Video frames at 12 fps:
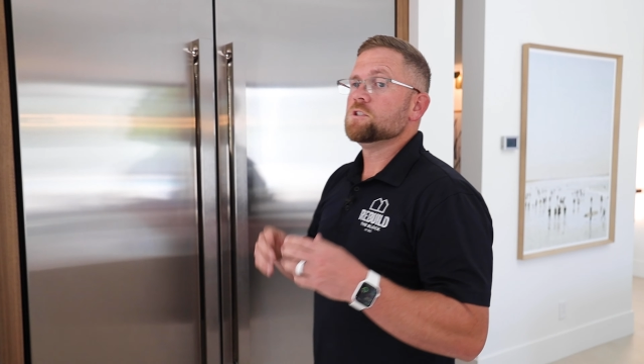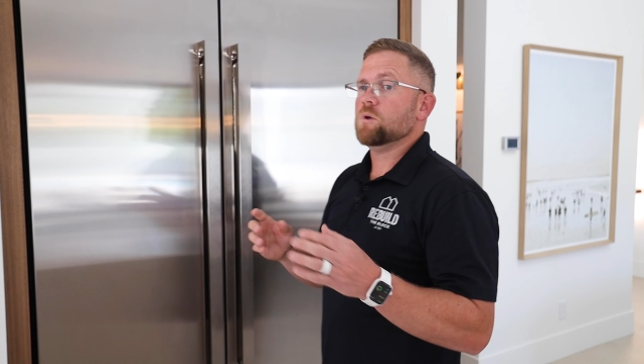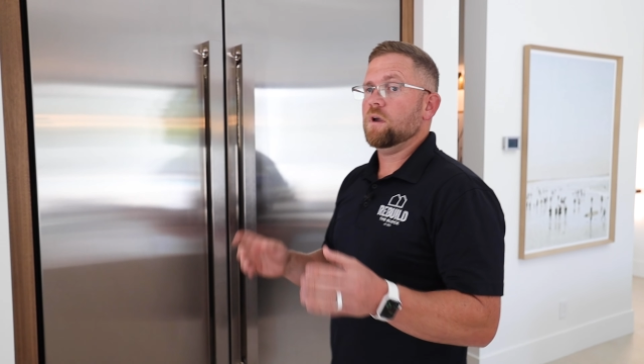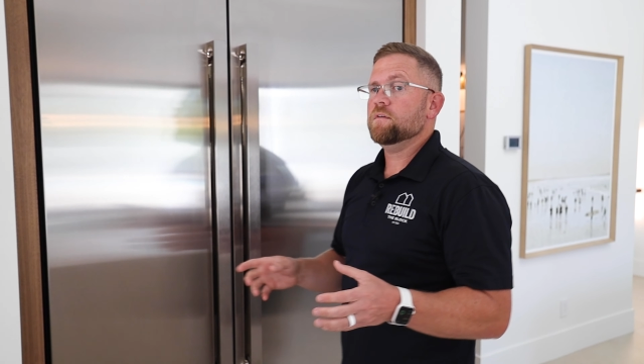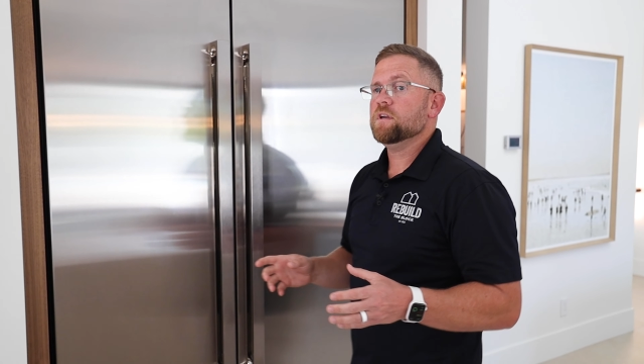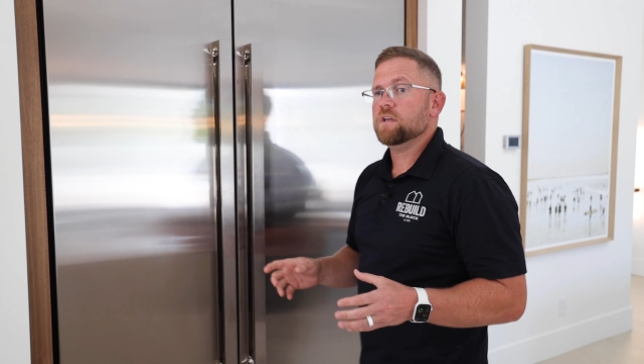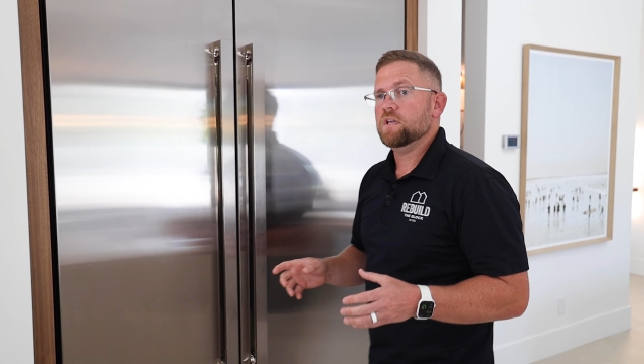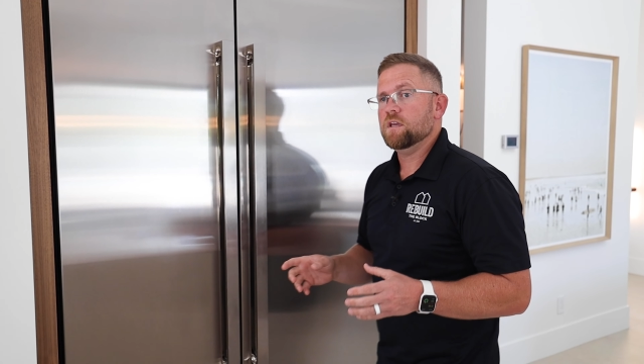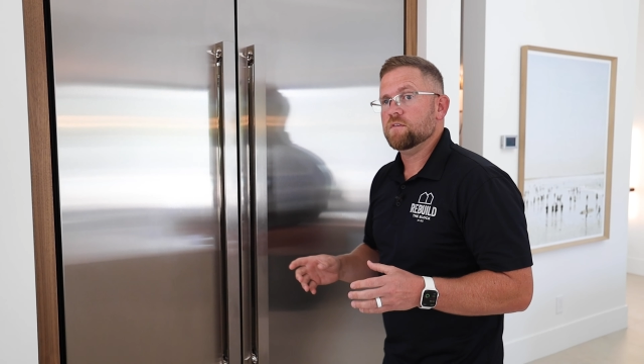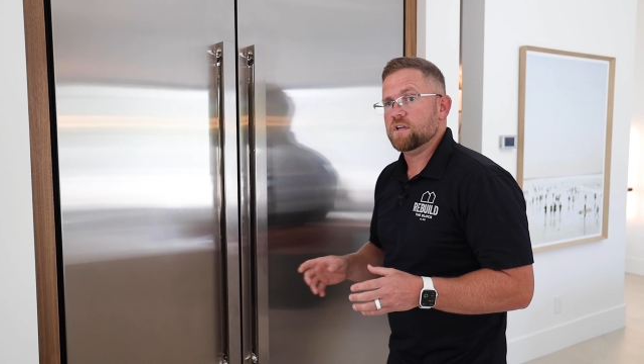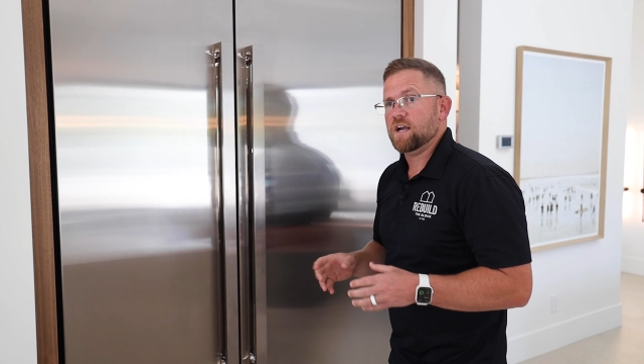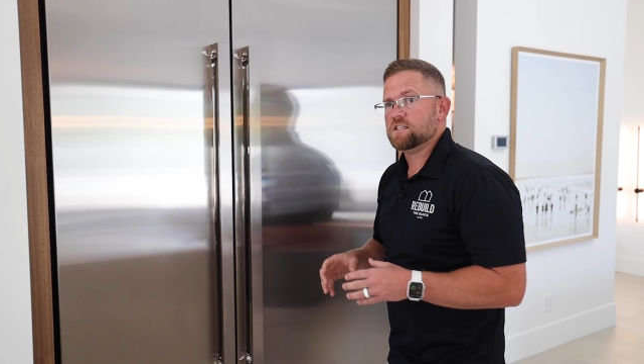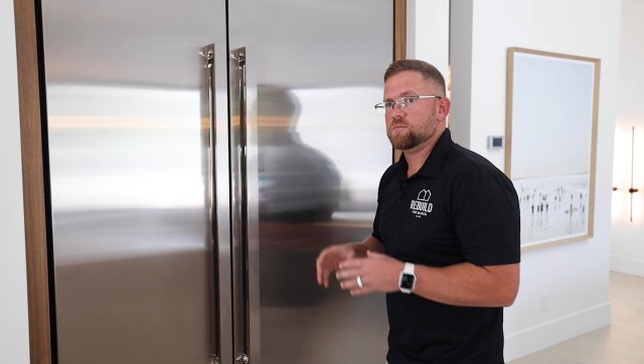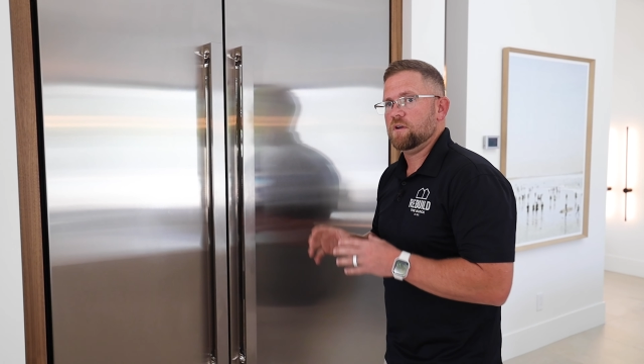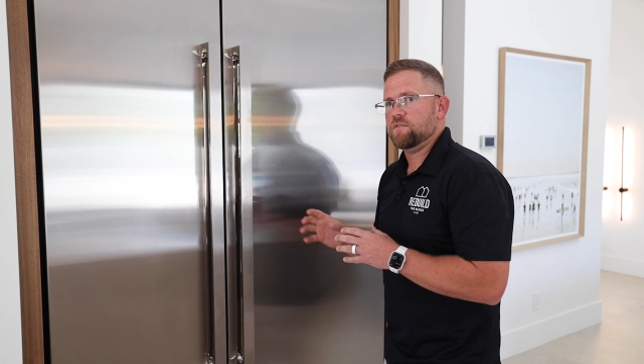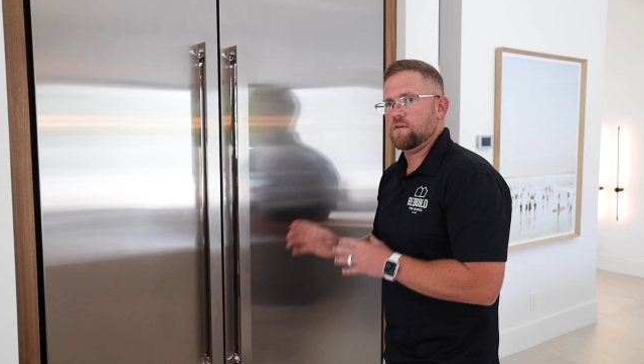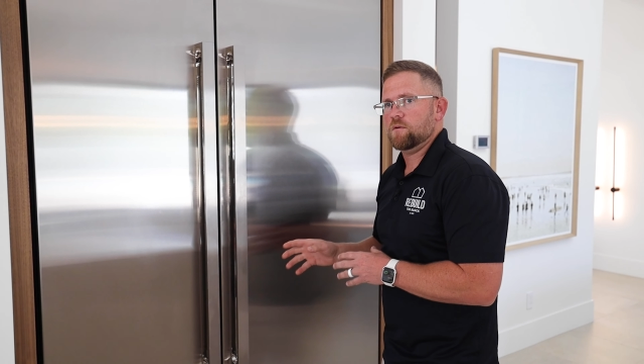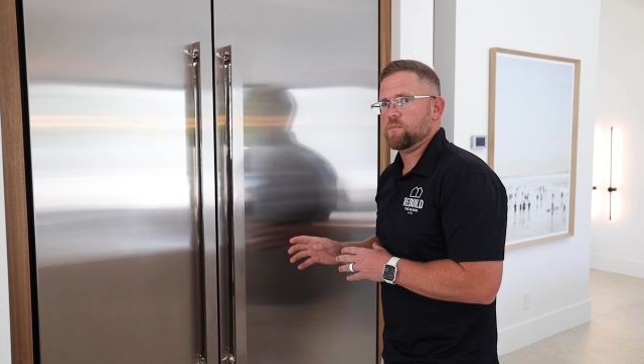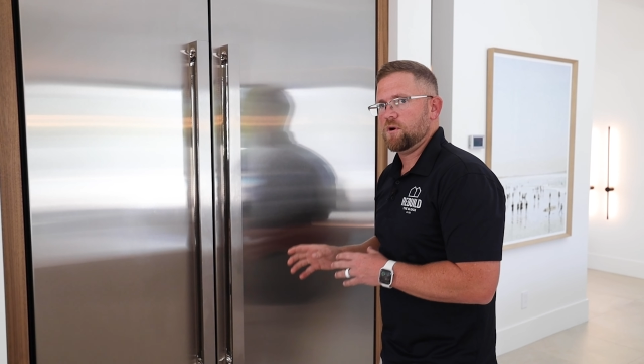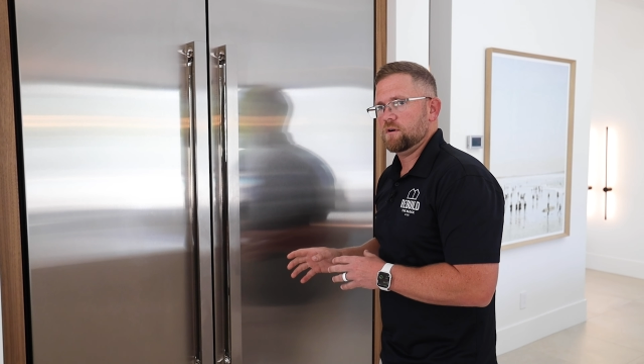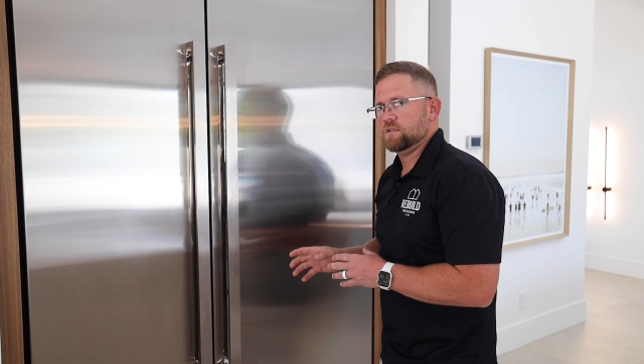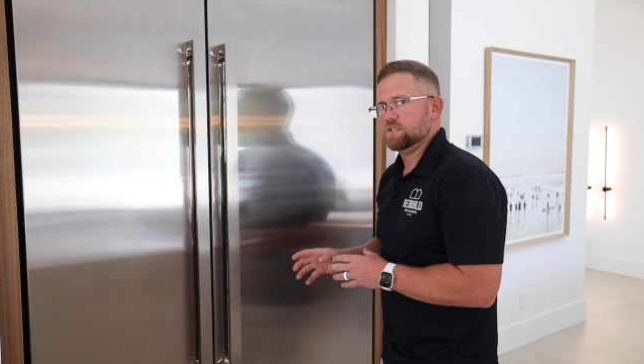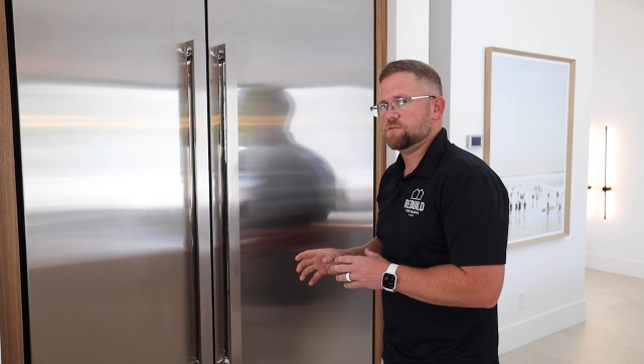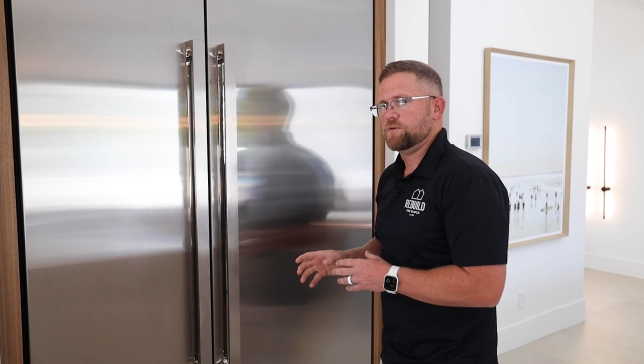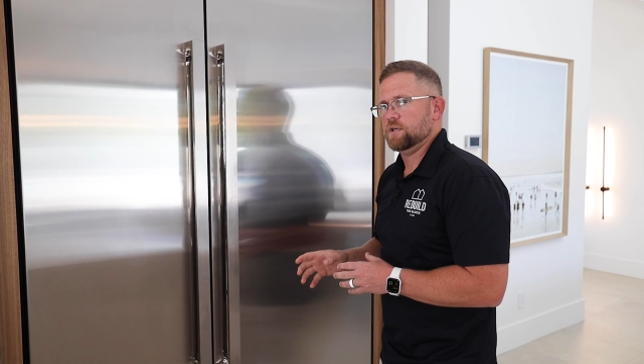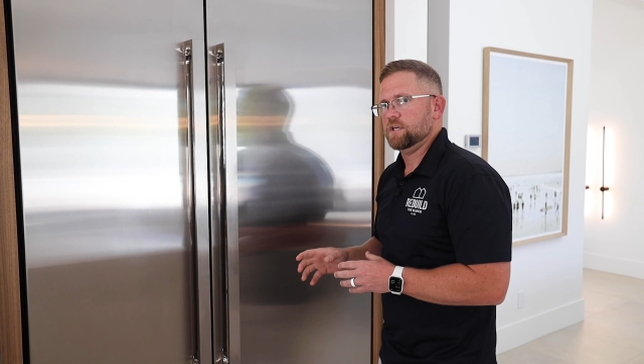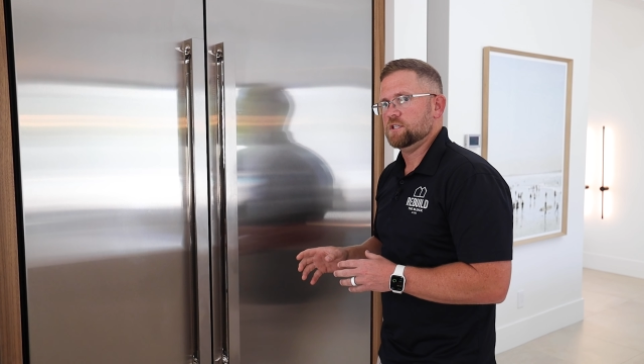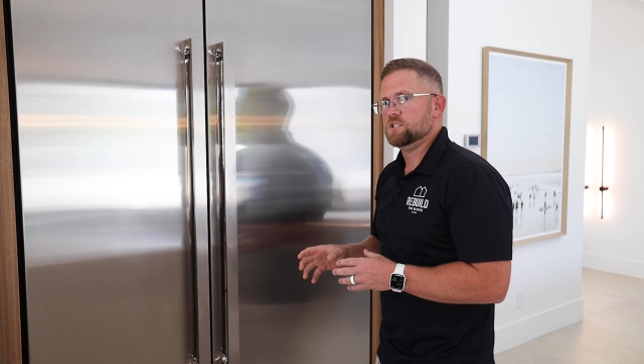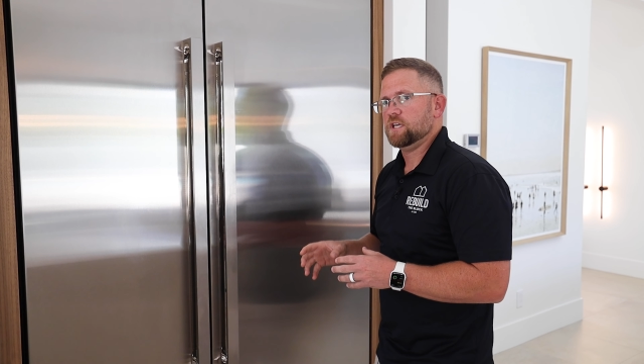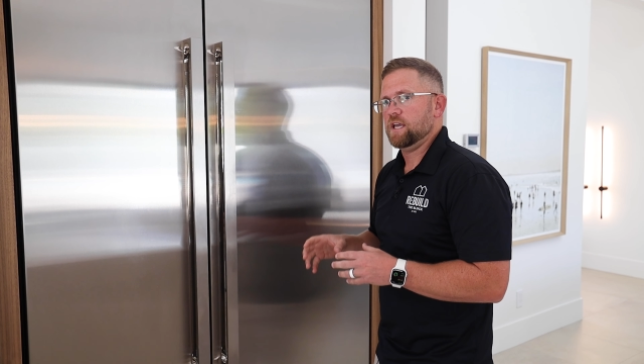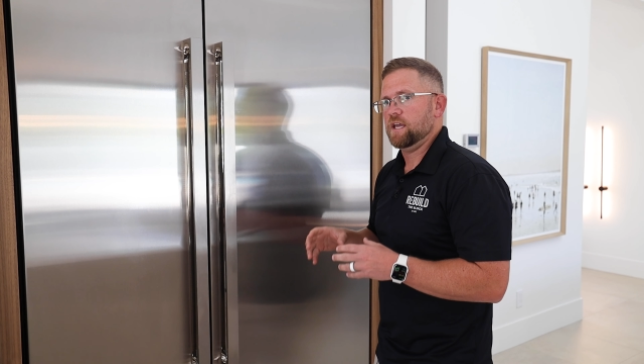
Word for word: So we haven't even got to my favorite part of this fridge,